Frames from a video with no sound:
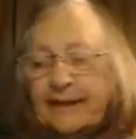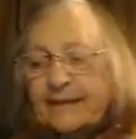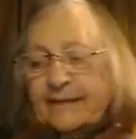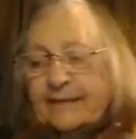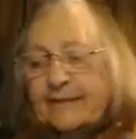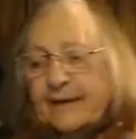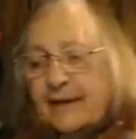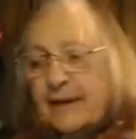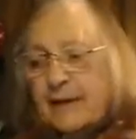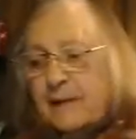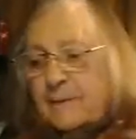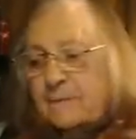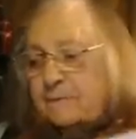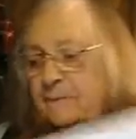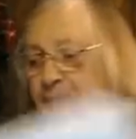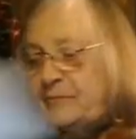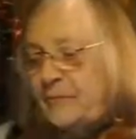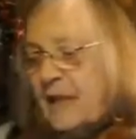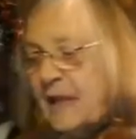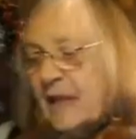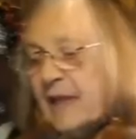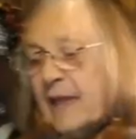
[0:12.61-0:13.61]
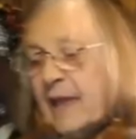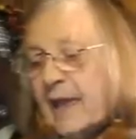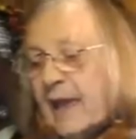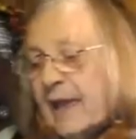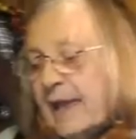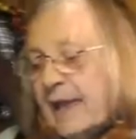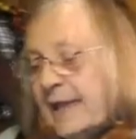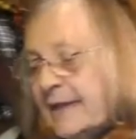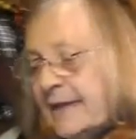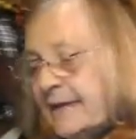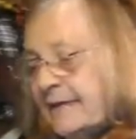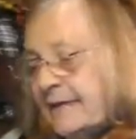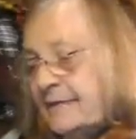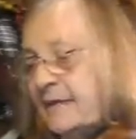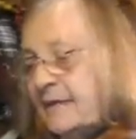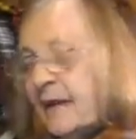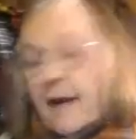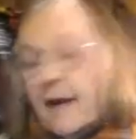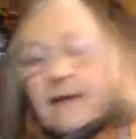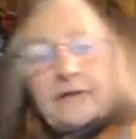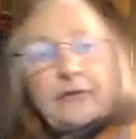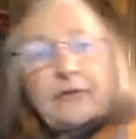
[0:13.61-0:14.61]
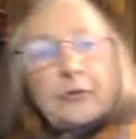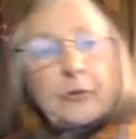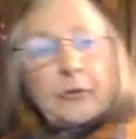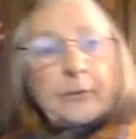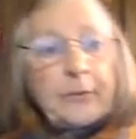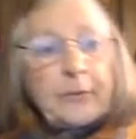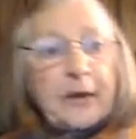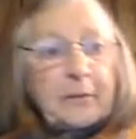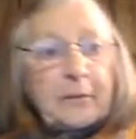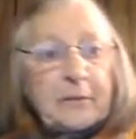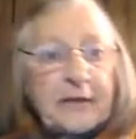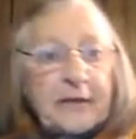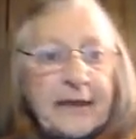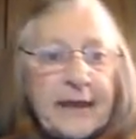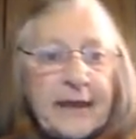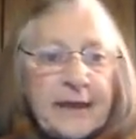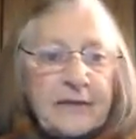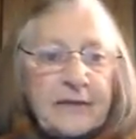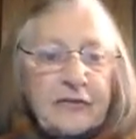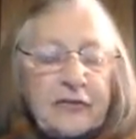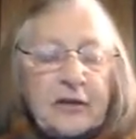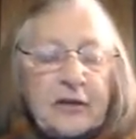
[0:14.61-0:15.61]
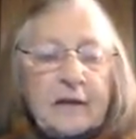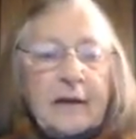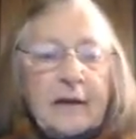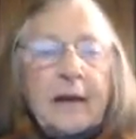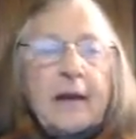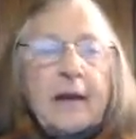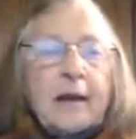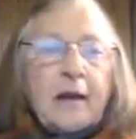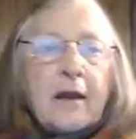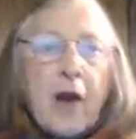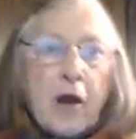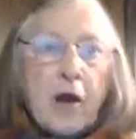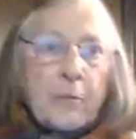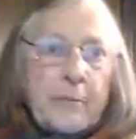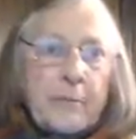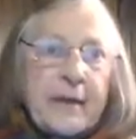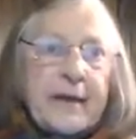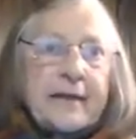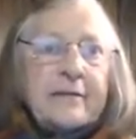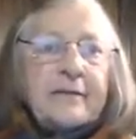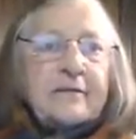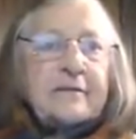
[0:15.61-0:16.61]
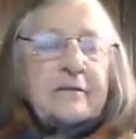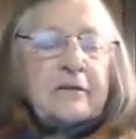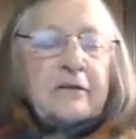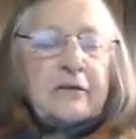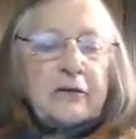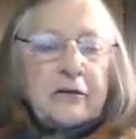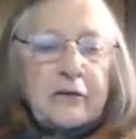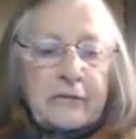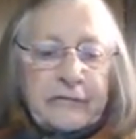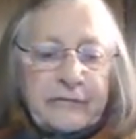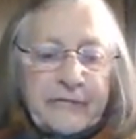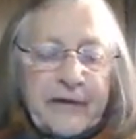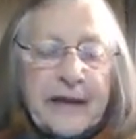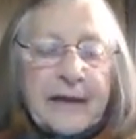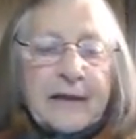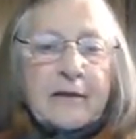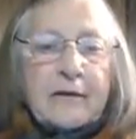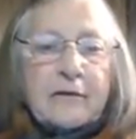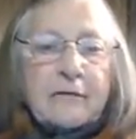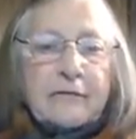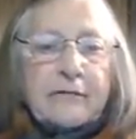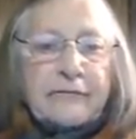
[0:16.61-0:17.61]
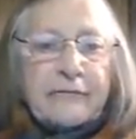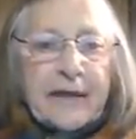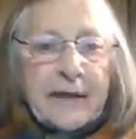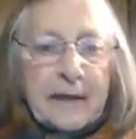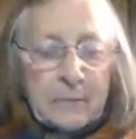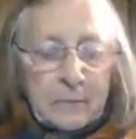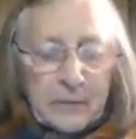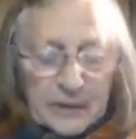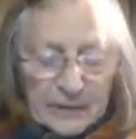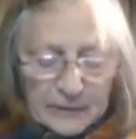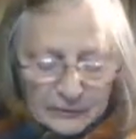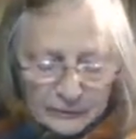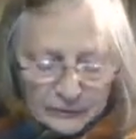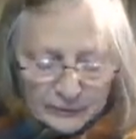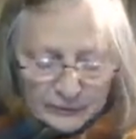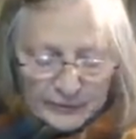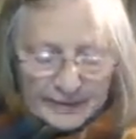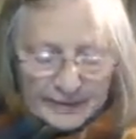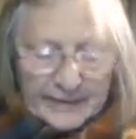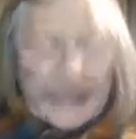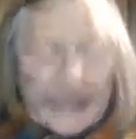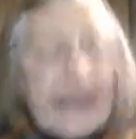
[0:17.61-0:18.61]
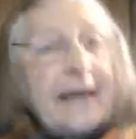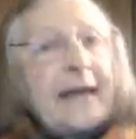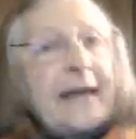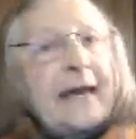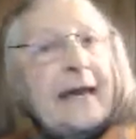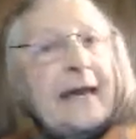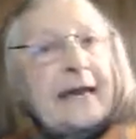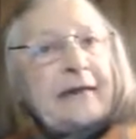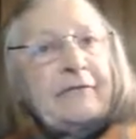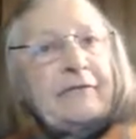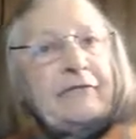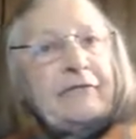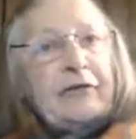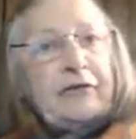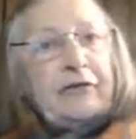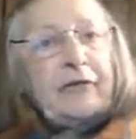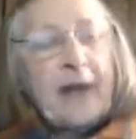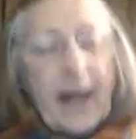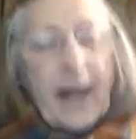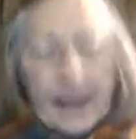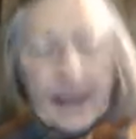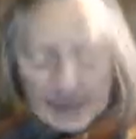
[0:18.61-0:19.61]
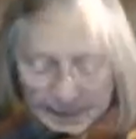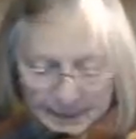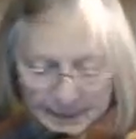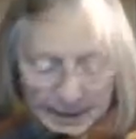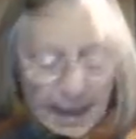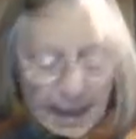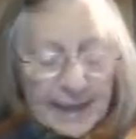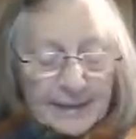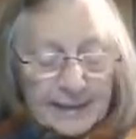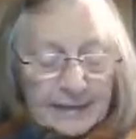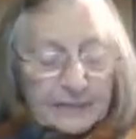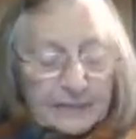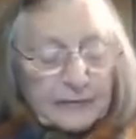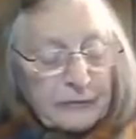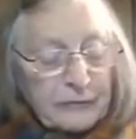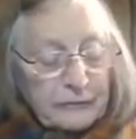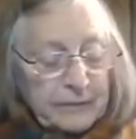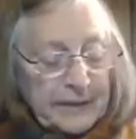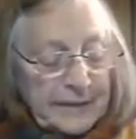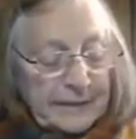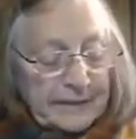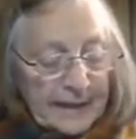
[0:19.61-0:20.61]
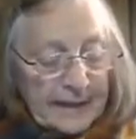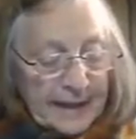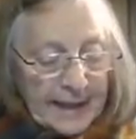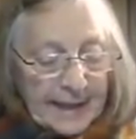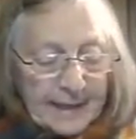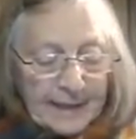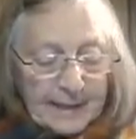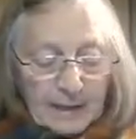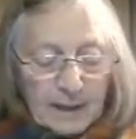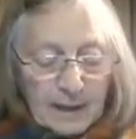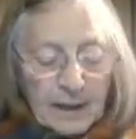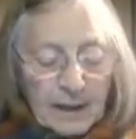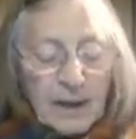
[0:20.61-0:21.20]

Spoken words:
anytime. And I do a publication called Beth's Newfangled Family Tree. And if you'd not like to read that,